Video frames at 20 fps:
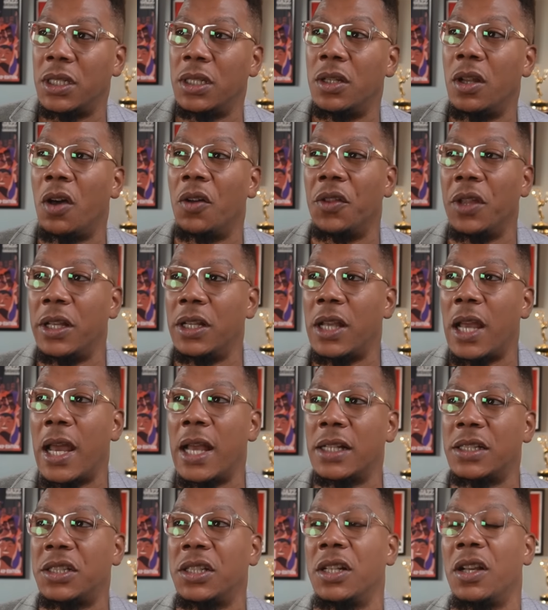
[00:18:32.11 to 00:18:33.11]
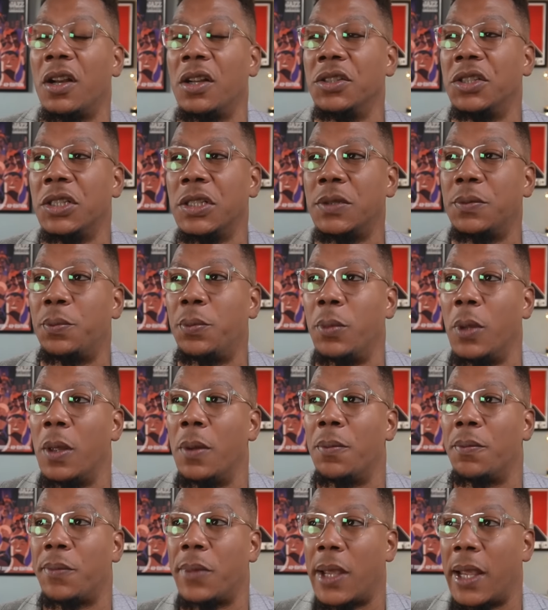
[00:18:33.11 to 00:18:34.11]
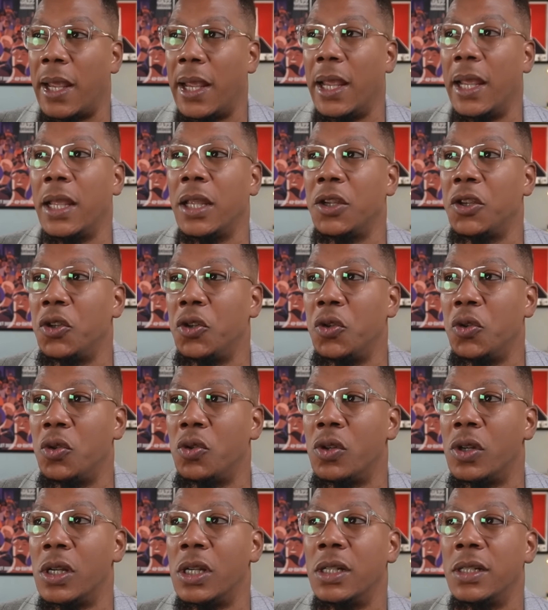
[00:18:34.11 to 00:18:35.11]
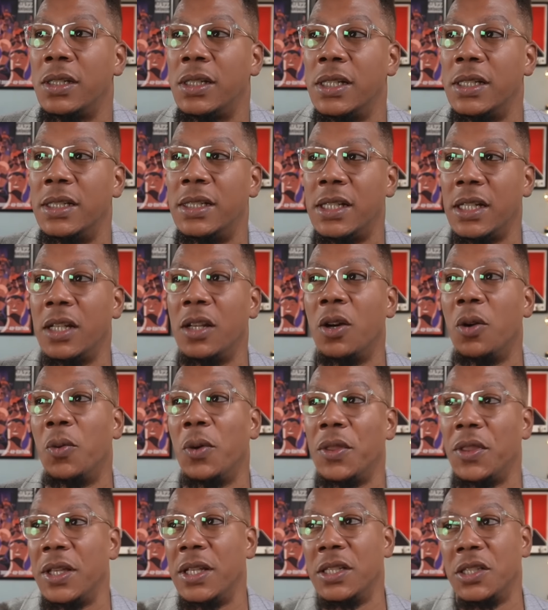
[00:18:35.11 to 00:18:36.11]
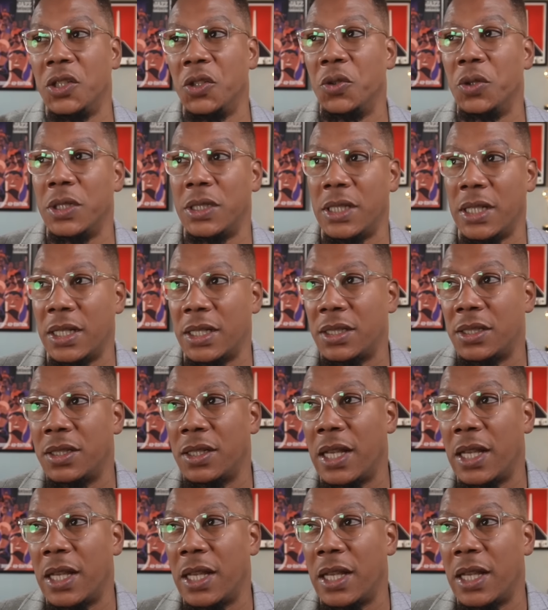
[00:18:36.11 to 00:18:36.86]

No, they actually are just paying you to deal with these lunatics.